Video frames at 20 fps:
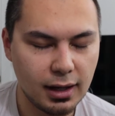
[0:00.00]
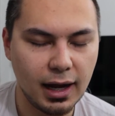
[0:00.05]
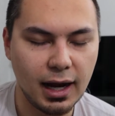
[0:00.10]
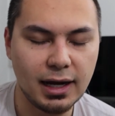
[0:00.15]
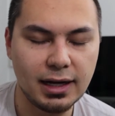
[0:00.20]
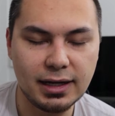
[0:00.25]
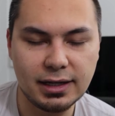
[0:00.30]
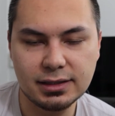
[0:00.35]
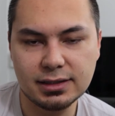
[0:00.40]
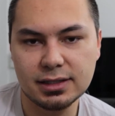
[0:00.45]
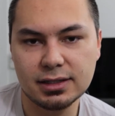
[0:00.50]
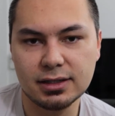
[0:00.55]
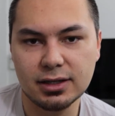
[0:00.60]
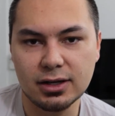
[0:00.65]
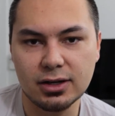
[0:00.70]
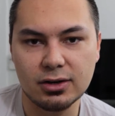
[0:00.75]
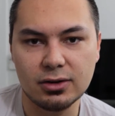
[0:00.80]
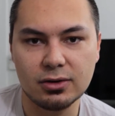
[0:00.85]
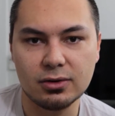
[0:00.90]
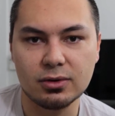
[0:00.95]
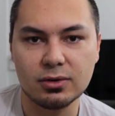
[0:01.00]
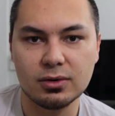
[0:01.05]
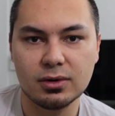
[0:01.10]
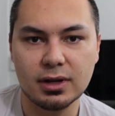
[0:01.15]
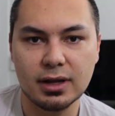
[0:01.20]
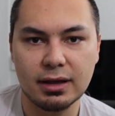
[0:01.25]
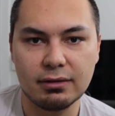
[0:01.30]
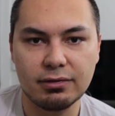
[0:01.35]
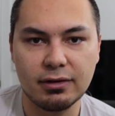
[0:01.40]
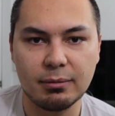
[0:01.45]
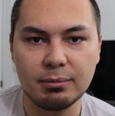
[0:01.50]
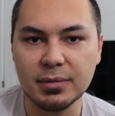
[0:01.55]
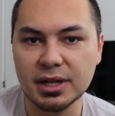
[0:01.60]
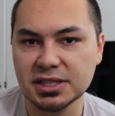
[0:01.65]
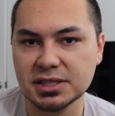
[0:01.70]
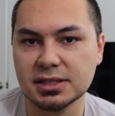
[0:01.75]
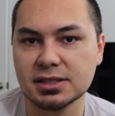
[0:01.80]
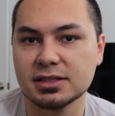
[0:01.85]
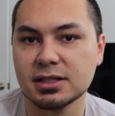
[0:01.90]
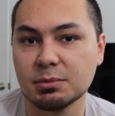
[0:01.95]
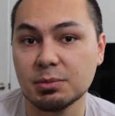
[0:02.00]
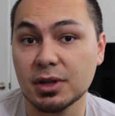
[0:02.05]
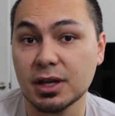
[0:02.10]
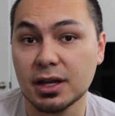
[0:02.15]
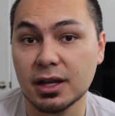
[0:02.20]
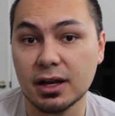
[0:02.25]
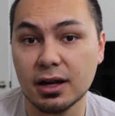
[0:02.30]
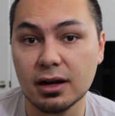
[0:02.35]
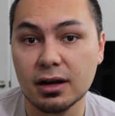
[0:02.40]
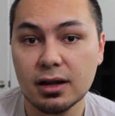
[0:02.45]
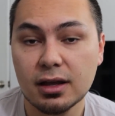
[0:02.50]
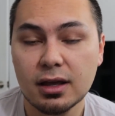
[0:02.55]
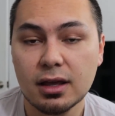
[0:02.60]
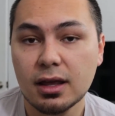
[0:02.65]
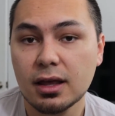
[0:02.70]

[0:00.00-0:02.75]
I need to know if I'm missing something here.